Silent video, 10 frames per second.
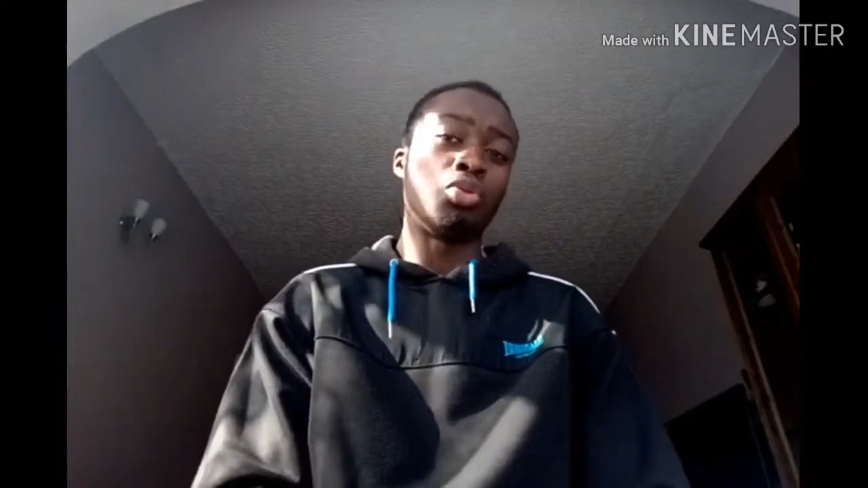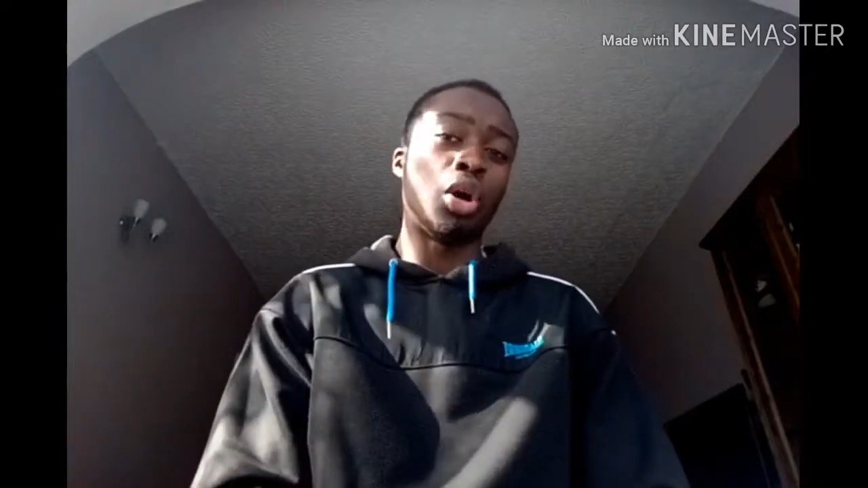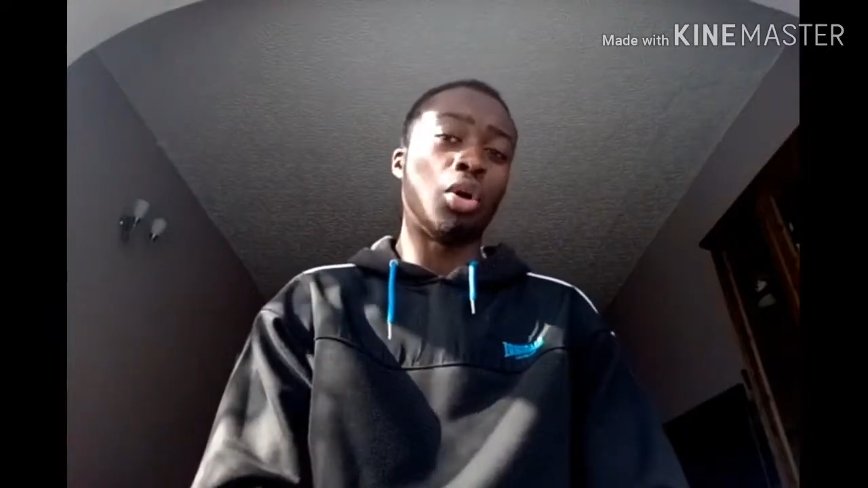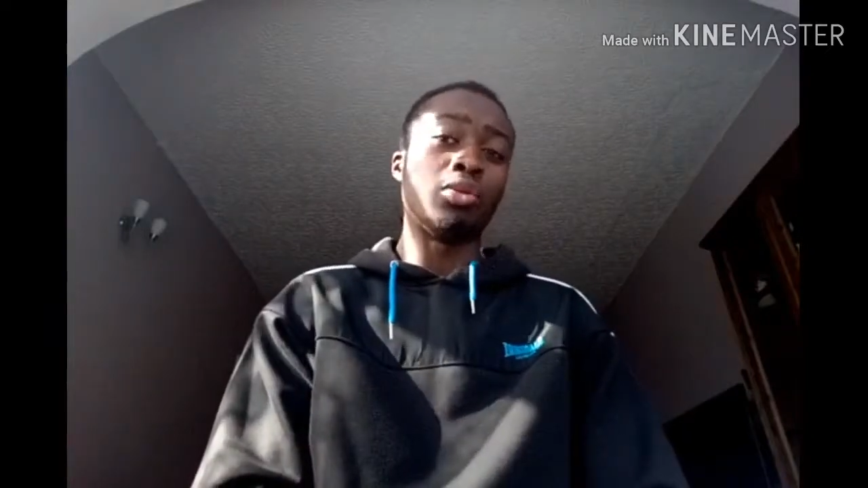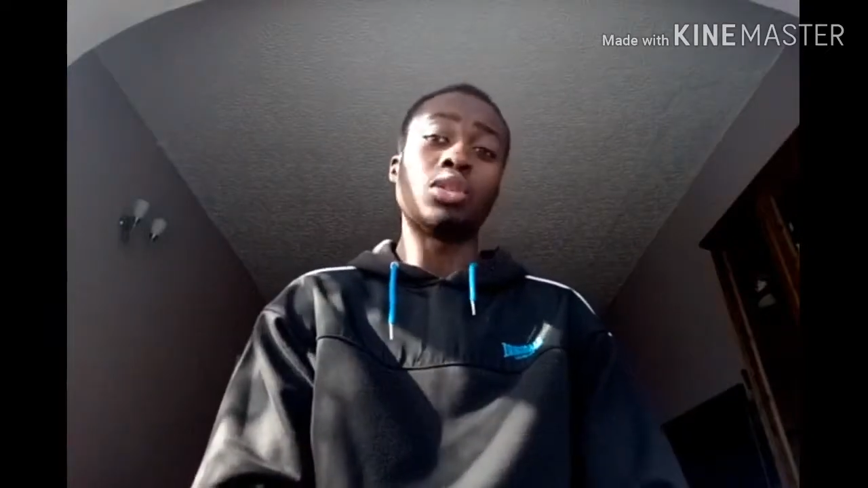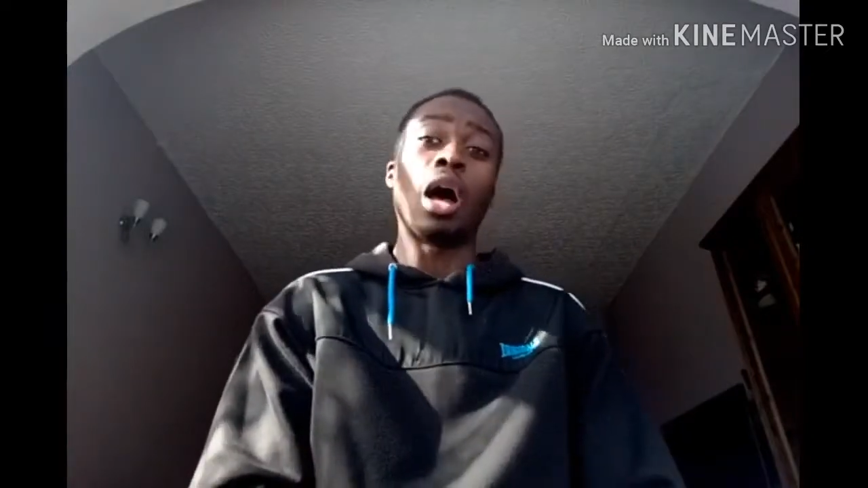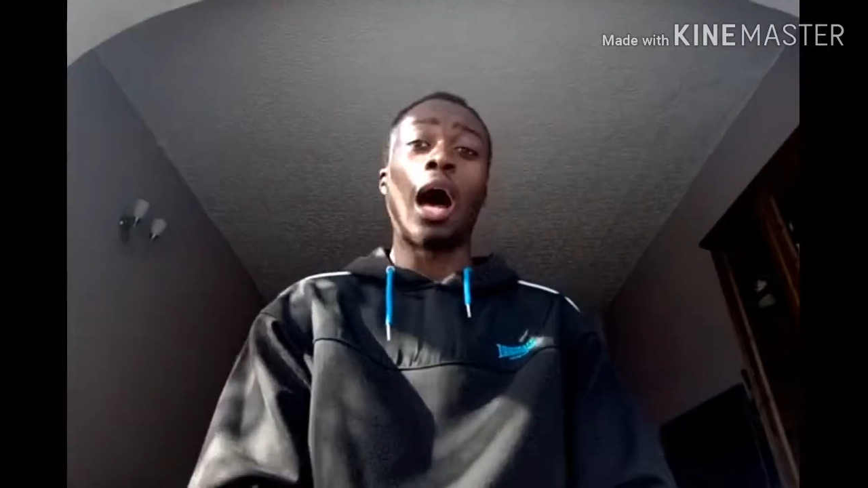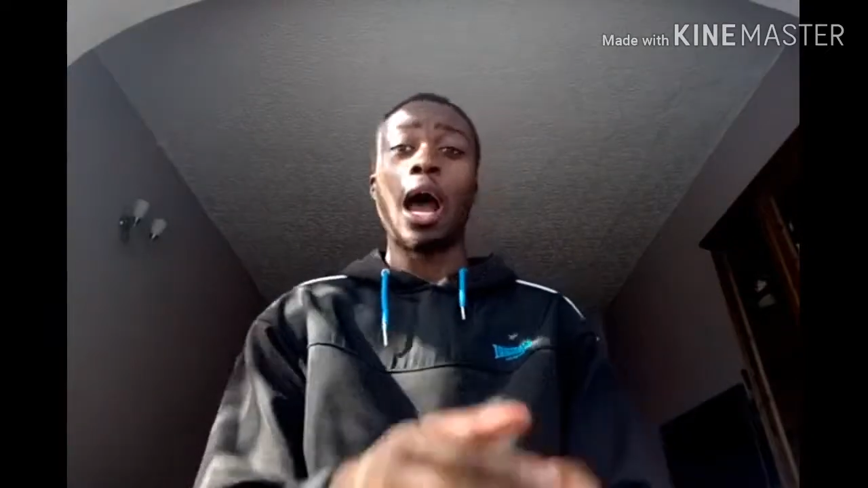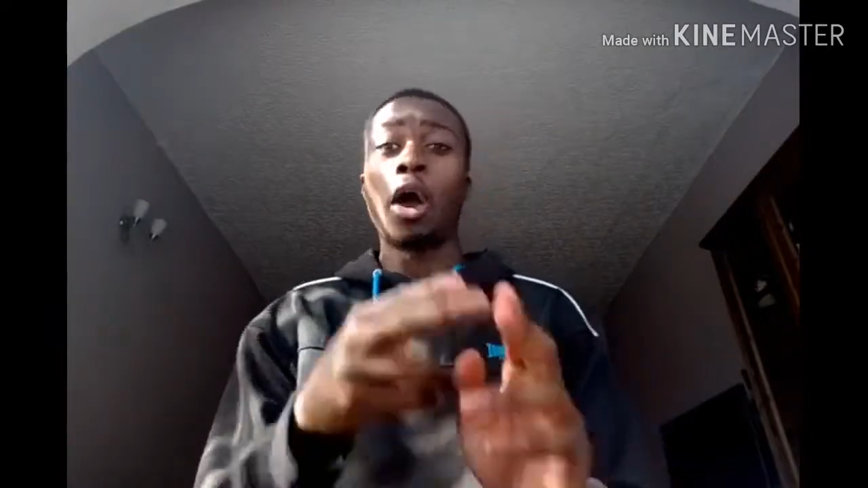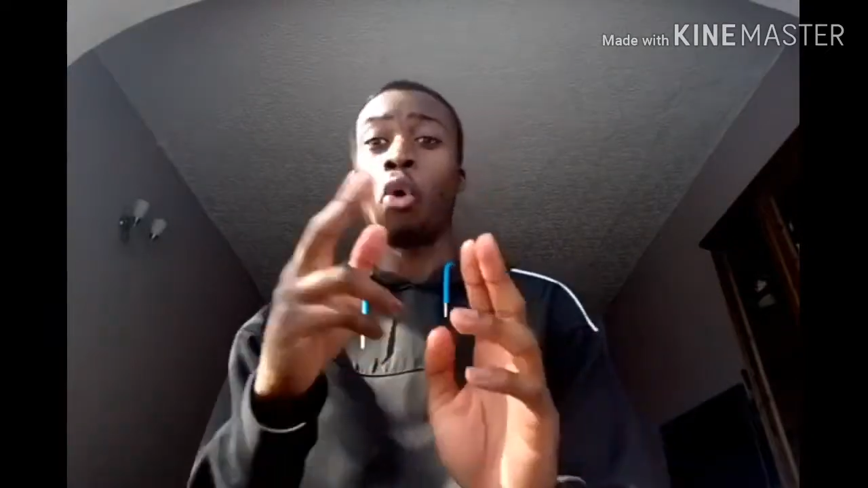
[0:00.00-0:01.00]
goals.
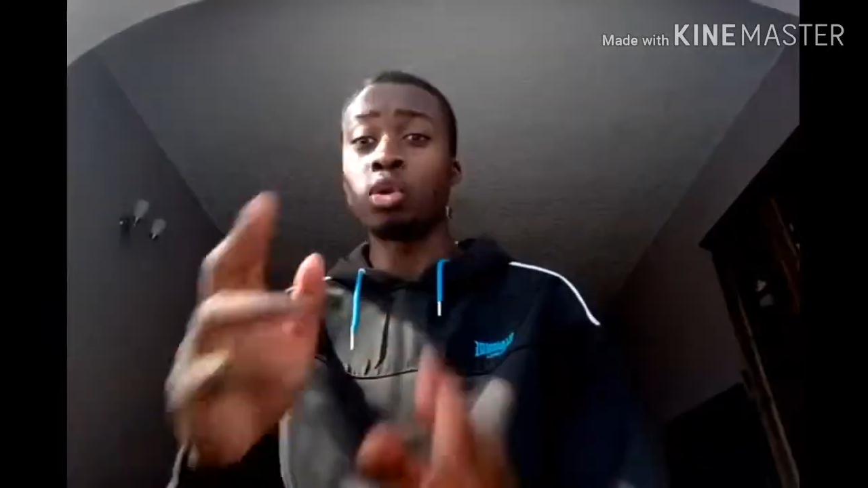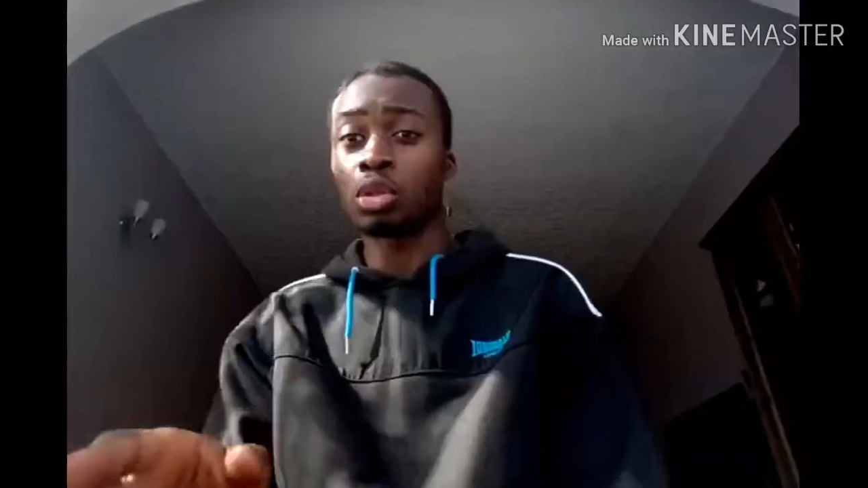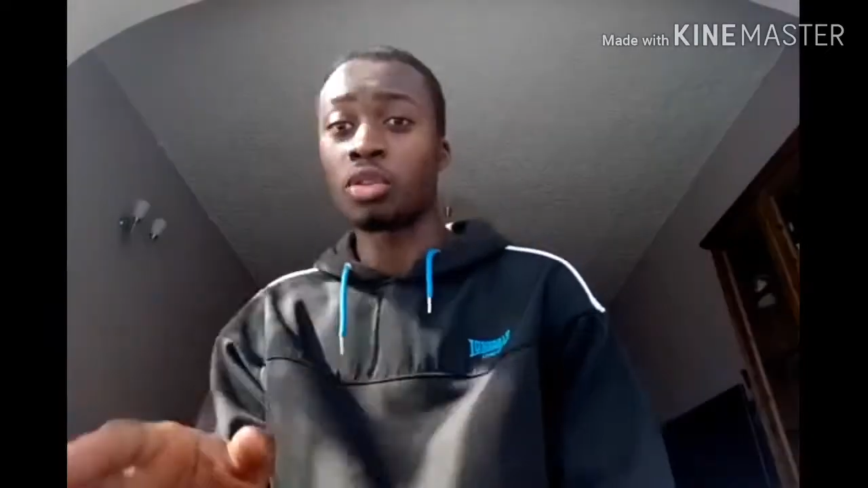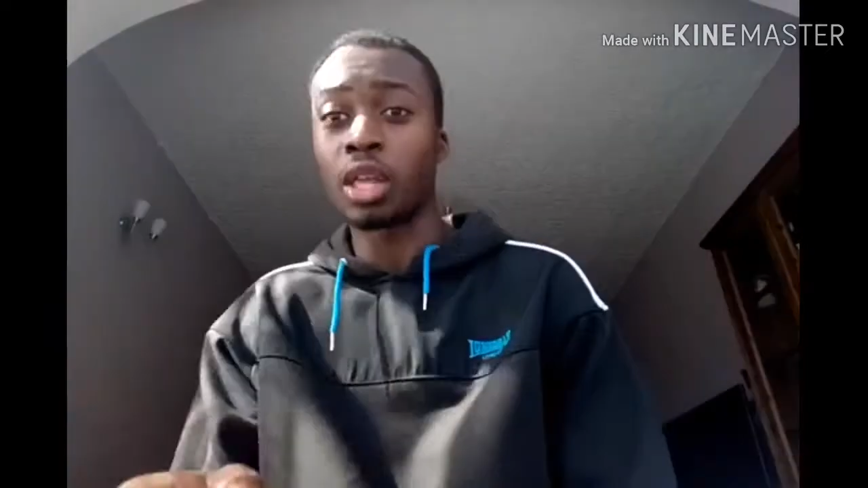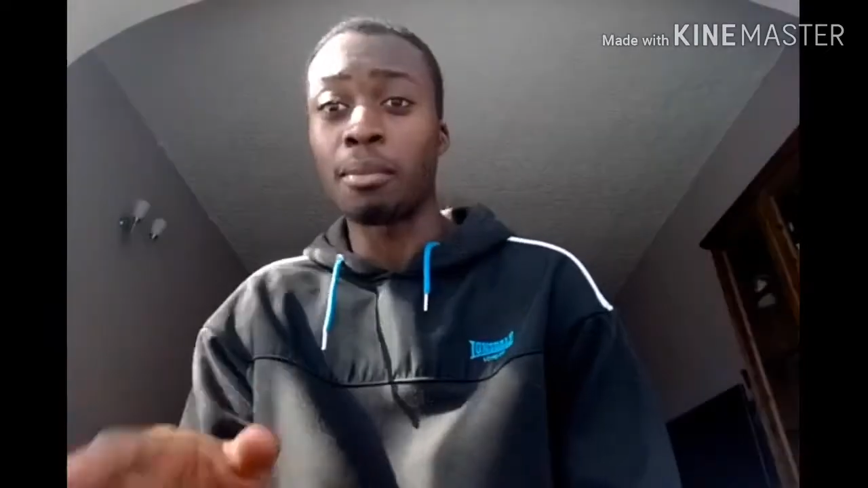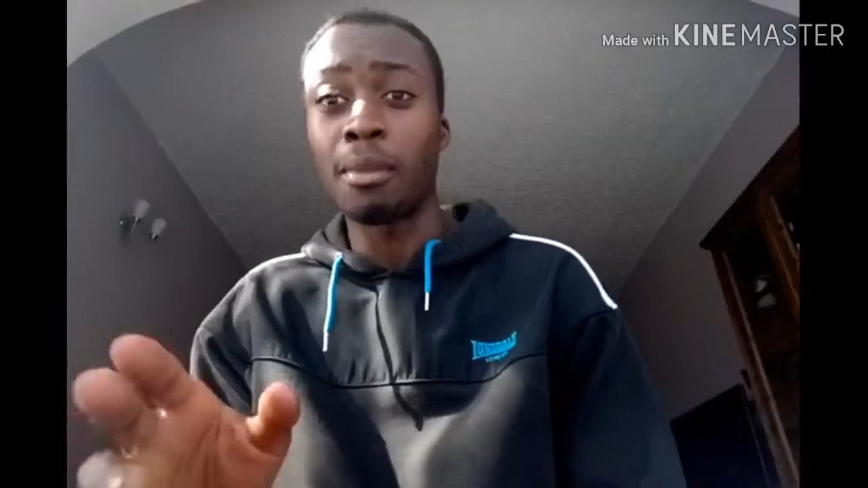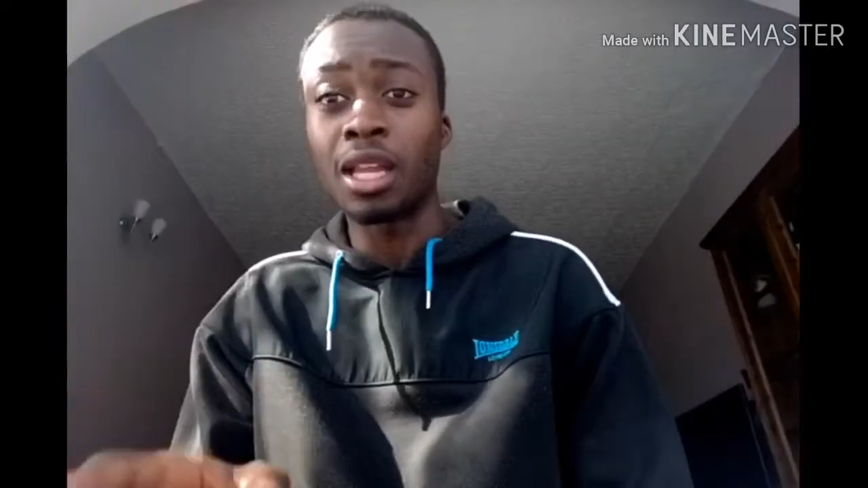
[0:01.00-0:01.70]
I also think